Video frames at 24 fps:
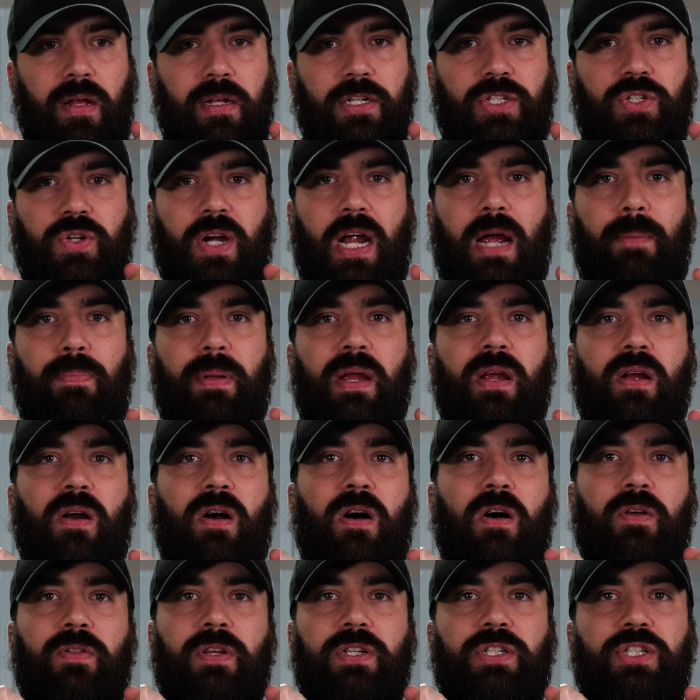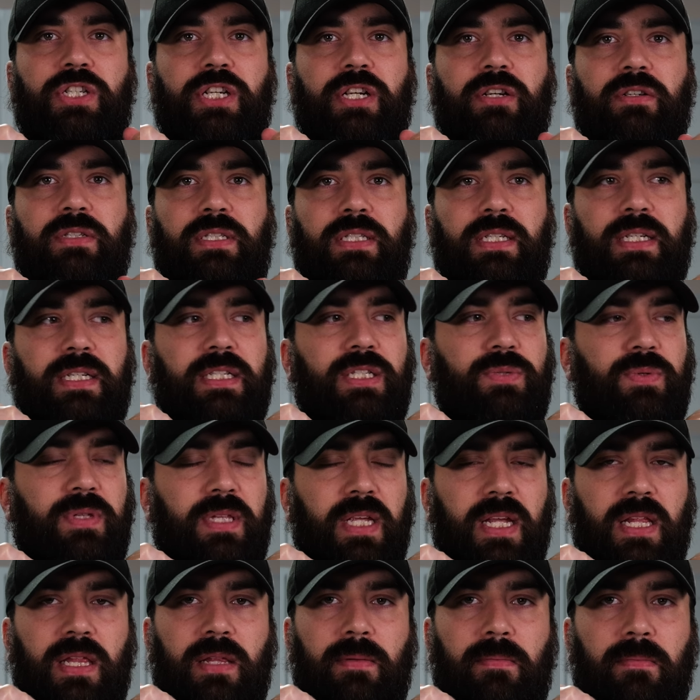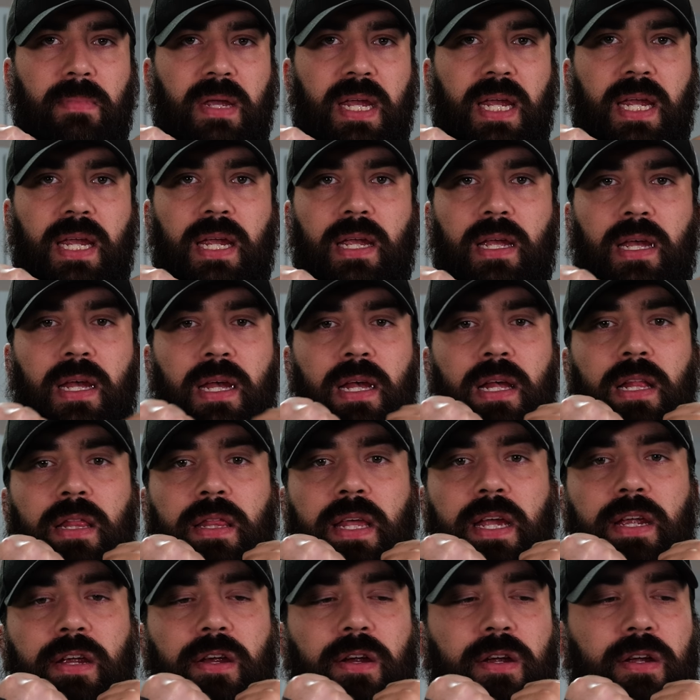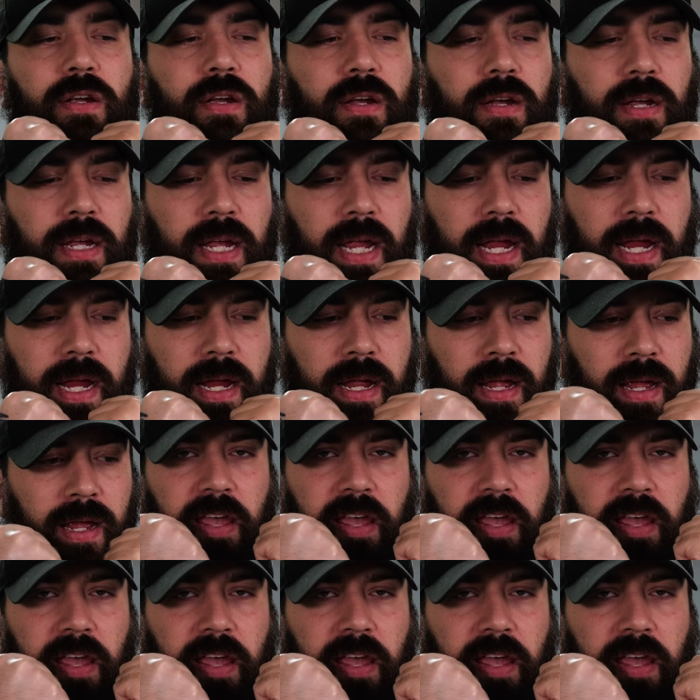trapping all the juices within the meat that you're cooking.